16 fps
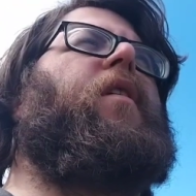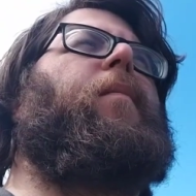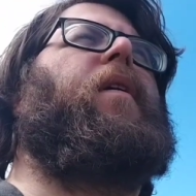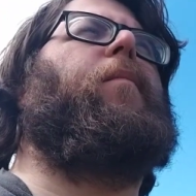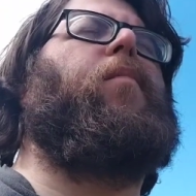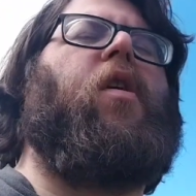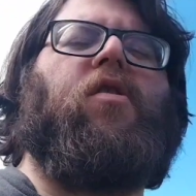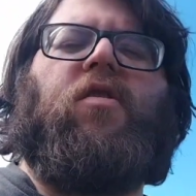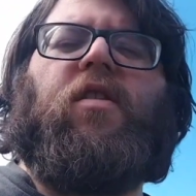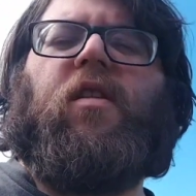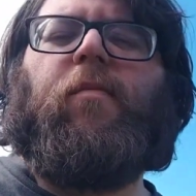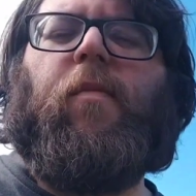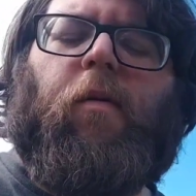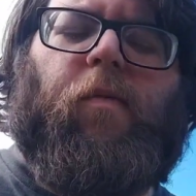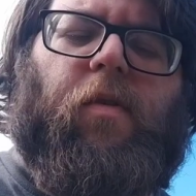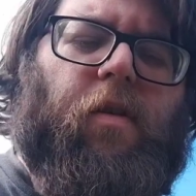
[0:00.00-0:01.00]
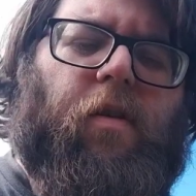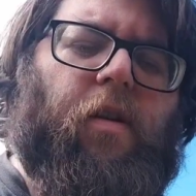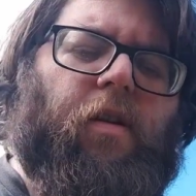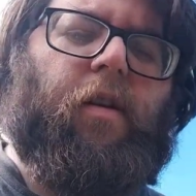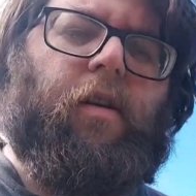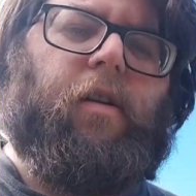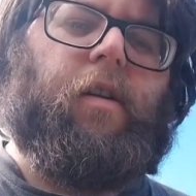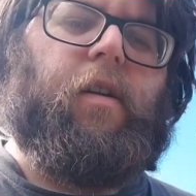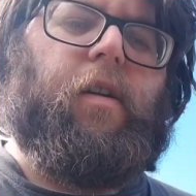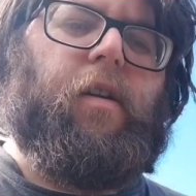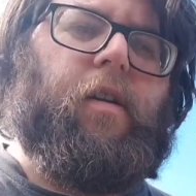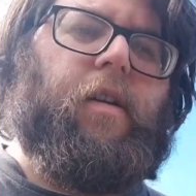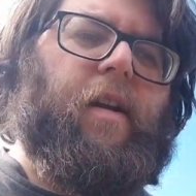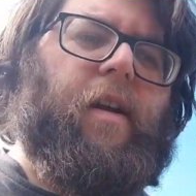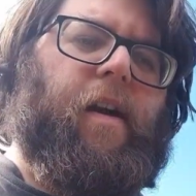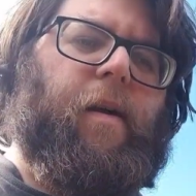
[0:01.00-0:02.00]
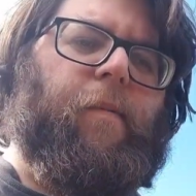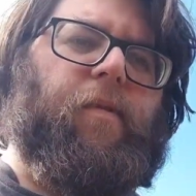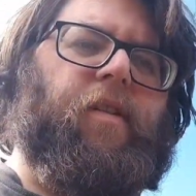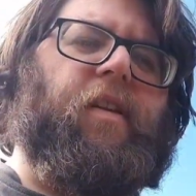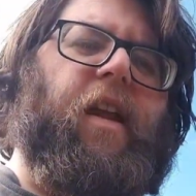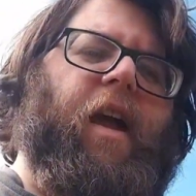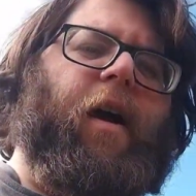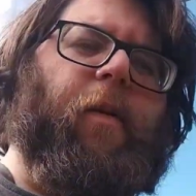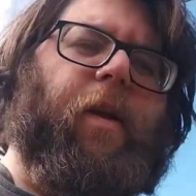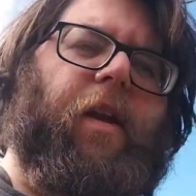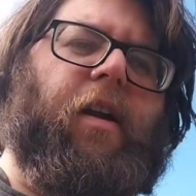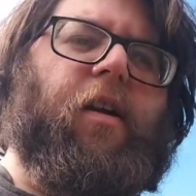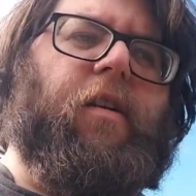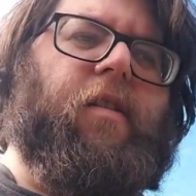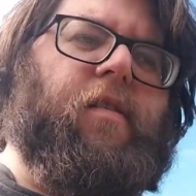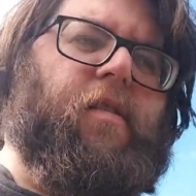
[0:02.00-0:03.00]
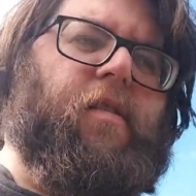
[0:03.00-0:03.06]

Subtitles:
they're a bit brushed at the moment. So see how we go.